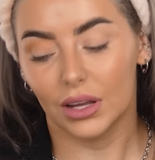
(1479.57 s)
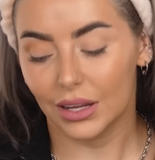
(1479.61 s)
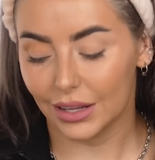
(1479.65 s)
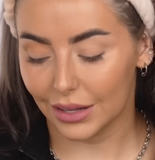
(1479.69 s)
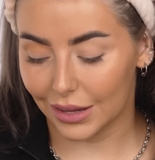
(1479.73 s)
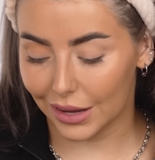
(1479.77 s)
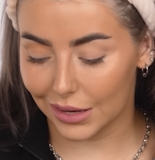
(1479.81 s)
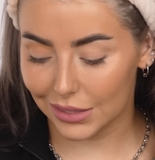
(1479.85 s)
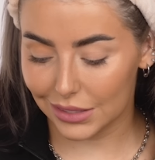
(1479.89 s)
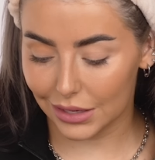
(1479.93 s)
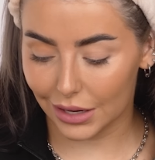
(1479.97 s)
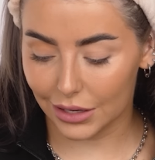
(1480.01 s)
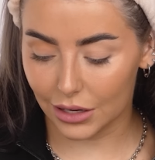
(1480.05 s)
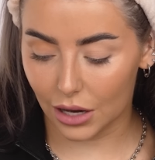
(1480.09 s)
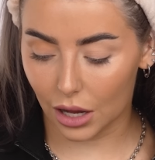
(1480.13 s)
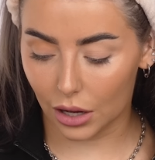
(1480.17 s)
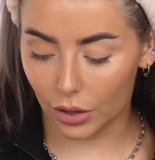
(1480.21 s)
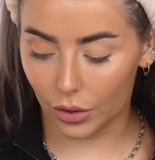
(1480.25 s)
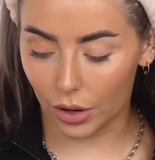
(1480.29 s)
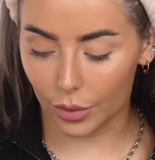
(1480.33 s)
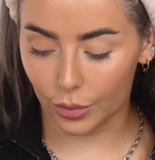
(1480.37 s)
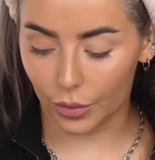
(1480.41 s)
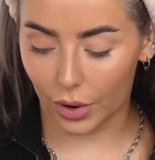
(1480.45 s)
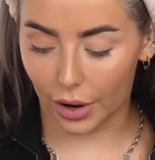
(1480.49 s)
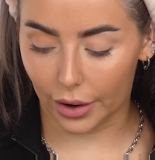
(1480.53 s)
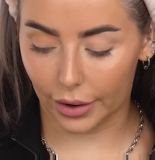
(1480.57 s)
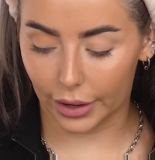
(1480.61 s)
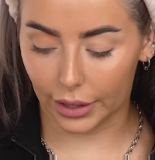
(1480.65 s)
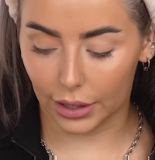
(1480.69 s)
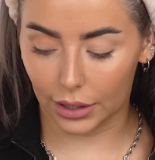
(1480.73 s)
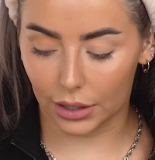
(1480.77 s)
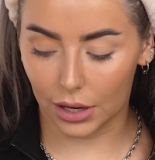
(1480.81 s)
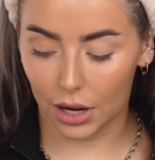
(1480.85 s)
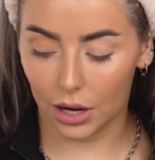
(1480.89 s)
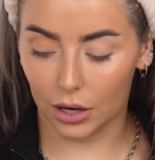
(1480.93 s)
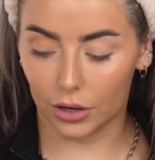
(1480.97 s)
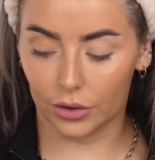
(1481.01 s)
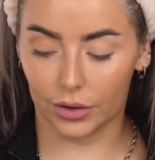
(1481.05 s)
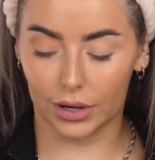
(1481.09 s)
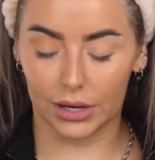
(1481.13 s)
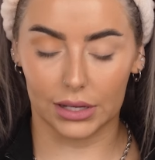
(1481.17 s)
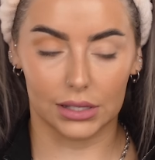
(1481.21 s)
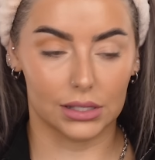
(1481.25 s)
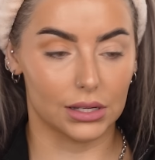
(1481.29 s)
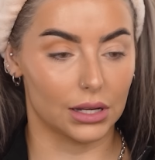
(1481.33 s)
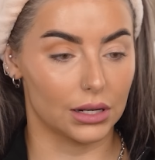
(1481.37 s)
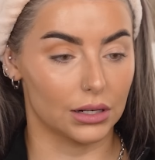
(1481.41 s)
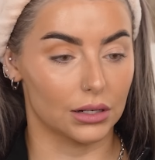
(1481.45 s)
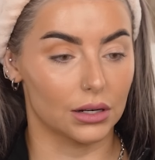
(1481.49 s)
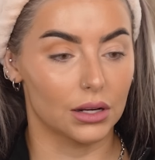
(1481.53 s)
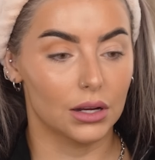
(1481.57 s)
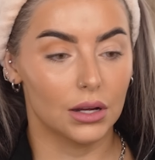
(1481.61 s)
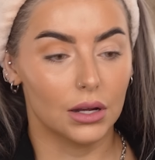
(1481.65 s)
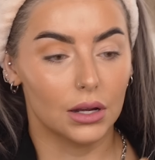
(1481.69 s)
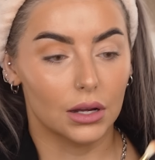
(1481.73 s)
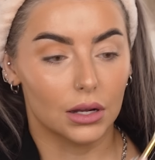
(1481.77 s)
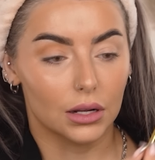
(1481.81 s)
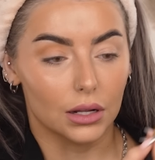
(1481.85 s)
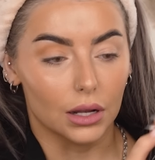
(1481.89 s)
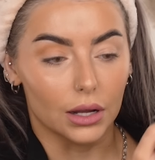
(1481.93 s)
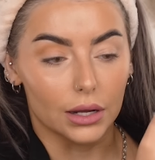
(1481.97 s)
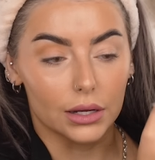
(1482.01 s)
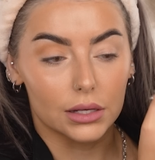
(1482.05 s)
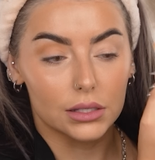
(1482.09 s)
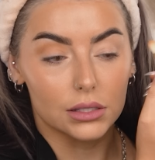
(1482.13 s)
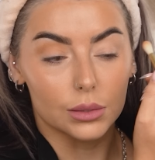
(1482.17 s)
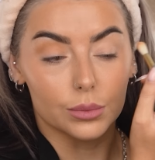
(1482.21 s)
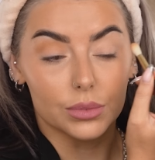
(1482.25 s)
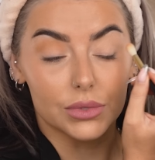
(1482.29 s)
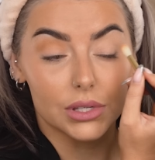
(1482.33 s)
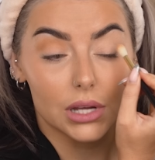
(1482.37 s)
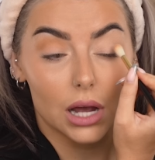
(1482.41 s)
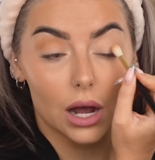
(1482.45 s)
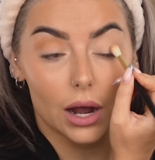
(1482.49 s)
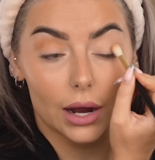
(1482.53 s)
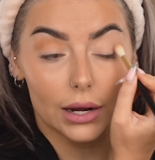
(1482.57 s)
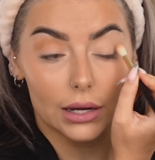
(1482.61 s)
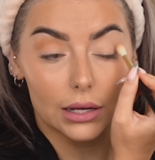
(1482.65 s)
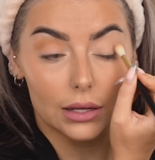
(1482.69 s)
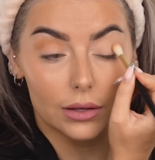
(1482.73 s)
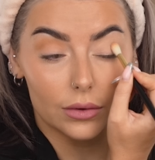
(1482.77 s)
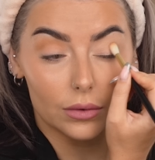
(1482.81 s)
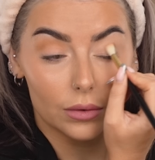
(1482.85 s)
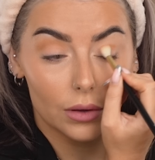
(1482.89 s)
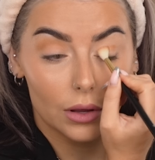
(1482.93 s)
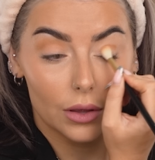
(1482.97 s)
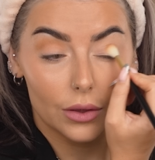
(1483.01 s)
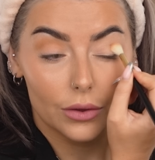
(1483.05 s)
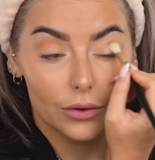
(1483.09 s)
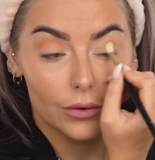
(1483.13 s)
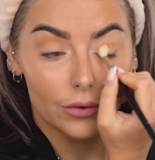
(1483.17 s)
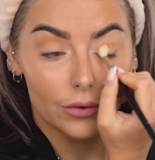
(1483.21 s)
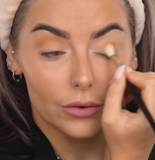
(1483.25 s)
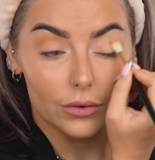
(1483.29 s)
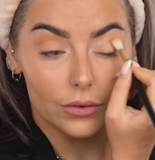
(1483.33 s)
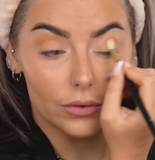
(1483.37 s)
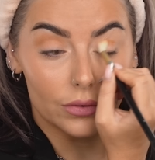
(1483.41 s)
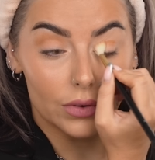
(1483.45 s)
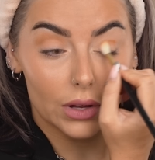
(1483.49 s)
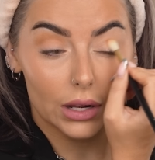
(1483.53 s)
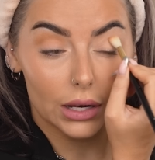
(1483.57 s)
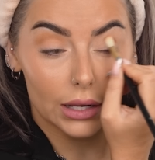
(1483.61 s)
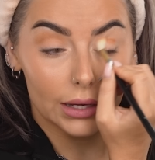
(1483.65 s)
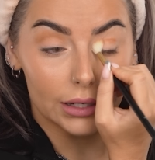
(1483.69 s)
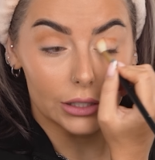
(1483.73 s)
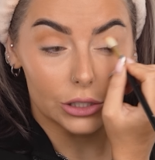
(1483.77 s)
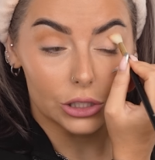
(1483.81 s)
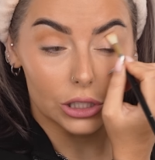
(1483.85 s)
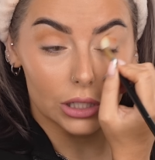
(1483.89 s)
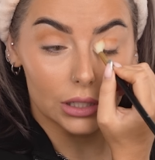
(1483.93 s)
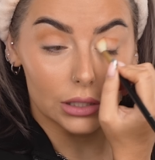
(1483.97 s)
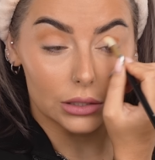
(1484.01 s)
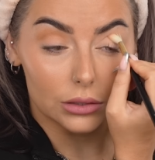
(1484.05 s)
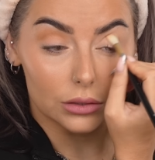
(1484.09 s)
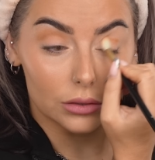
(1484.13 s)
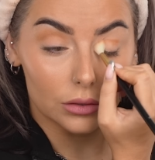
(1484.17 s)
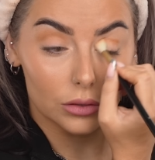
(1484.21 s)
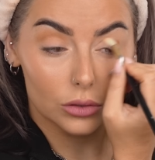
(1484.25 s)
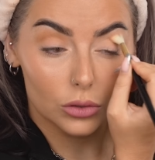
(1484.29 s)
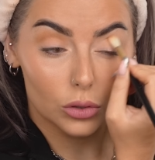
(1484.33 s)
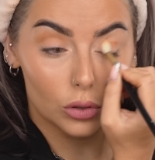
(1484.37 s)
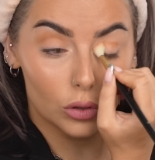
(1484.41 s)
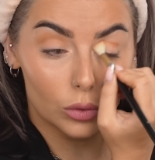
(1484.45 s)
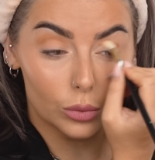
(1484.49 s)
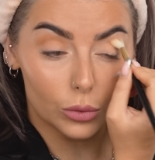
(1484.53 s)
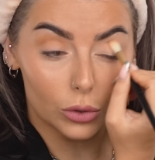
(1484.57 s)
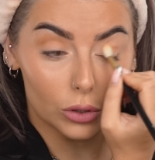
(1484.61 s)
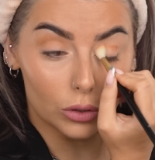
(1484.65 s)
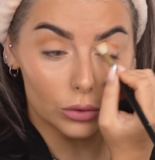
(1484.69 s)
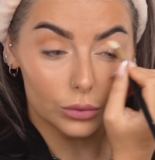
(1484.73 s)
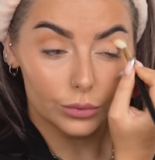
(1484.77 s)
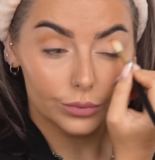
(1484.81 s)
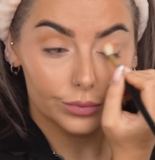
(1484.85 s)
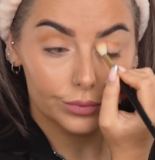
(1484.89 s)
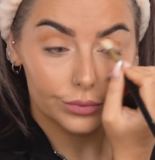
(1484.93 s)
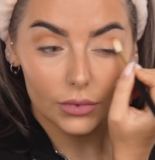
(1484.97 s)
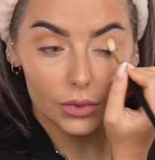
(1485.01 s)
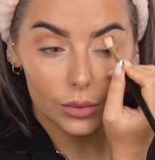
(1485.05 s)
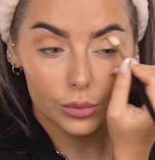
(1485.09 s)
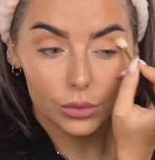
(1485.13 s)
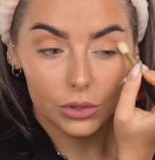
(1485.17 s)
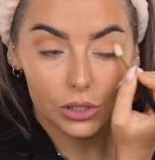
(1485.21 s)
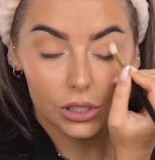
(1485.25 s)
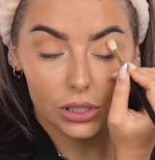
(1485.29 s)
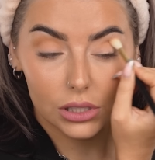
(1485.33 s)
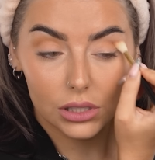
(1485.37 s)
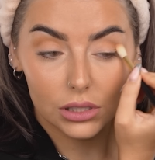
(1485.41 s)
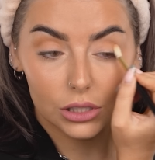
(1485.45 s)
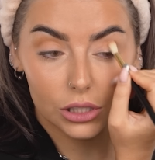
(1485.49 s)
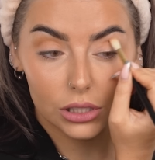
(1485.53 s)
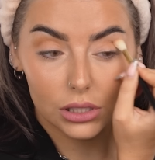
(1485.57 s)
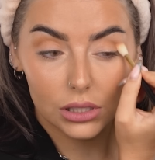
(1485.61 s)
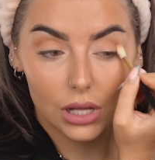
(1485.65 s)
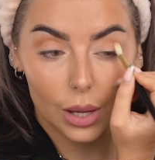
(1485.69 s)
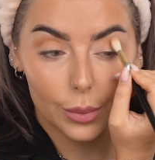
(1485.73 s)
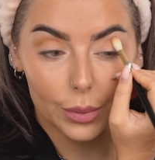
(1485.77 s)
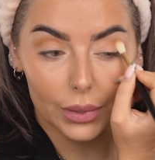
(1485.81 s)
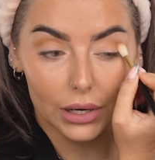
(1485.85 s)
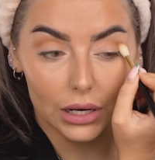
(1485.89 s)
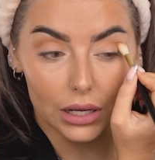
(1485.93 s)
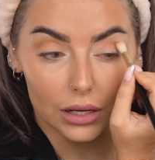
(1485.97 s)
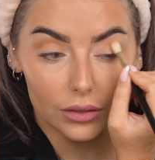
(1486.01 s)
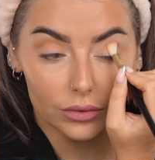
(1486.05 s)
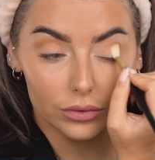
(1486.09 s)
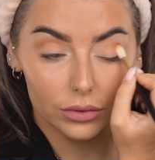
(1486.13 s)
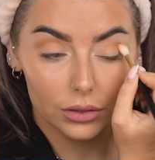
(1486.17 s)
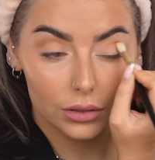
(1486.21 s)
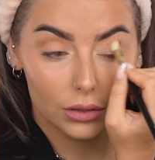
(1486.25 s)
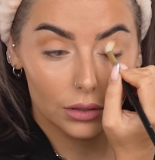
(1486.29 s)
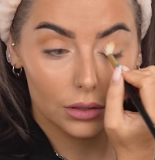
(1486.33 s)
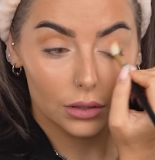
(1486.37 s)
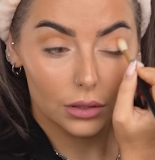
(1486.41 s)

Yes, I know I'm wearing a cut crease in like some tiny village in Cornwall, but just just let me live.